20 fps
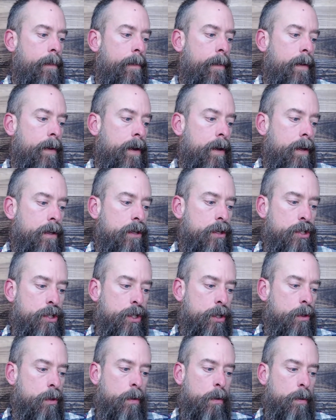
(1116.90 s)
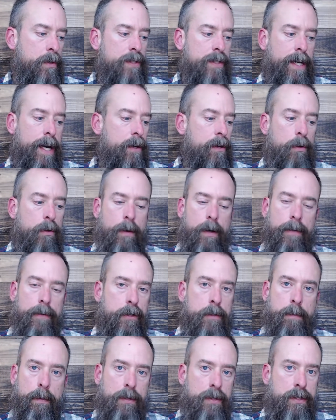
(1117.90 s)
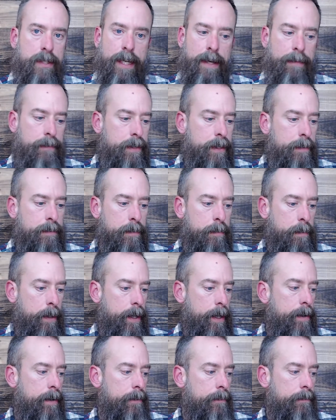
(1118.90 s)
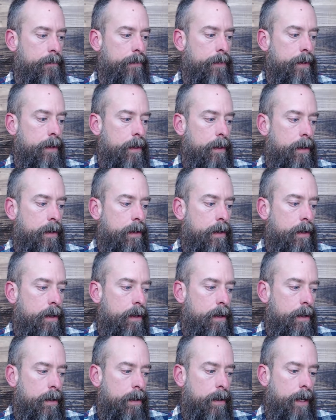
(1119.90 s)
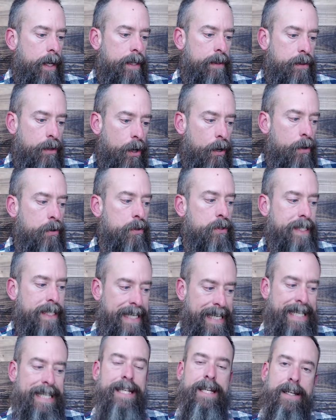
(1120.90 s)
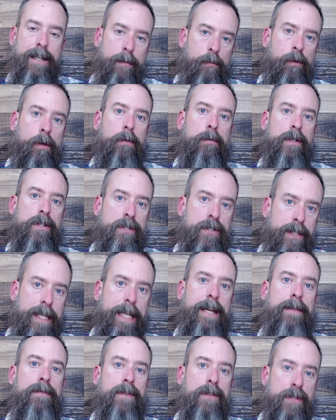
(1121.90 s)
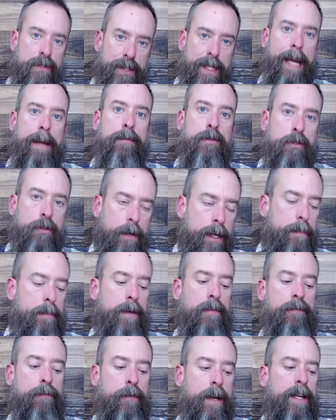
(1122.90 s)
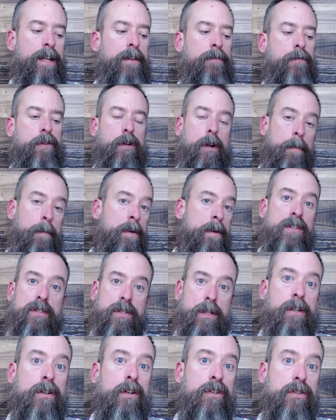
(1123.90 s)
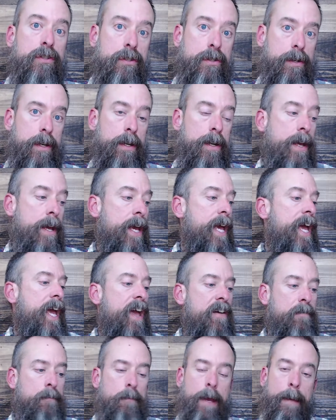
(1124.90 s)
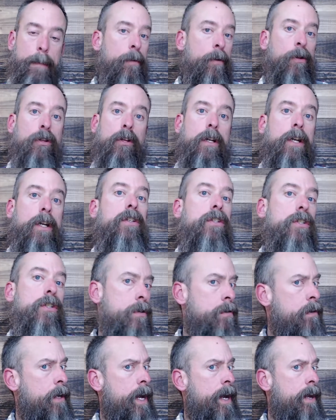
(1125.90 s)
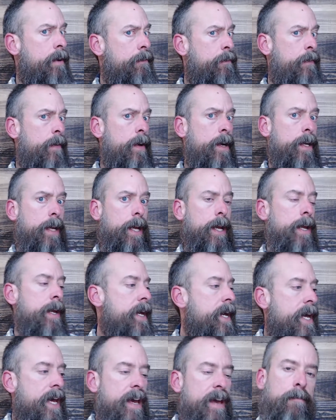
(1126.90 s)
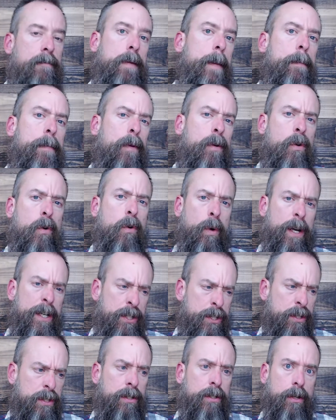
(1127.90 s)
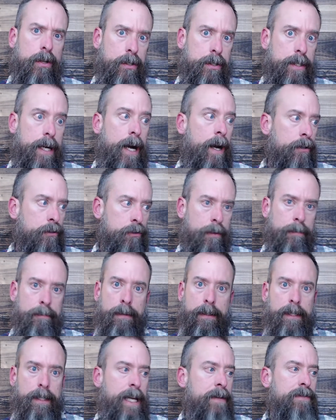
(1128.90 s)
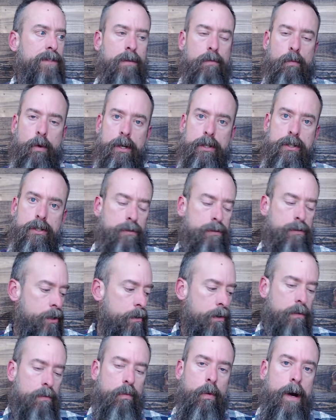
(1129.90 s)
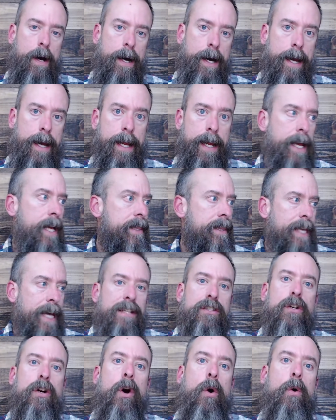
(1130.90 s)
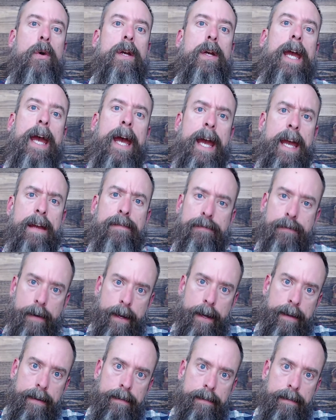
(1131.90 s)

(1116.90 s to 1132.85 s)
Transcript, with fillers: Yeshua was not who others perceived him to be, and those in him will receive the same treatment. Friend, if you're misunderstood, if people look at you kind of funny, if people question your doctrine, beliefs, and what you do and why, that's okay, friend.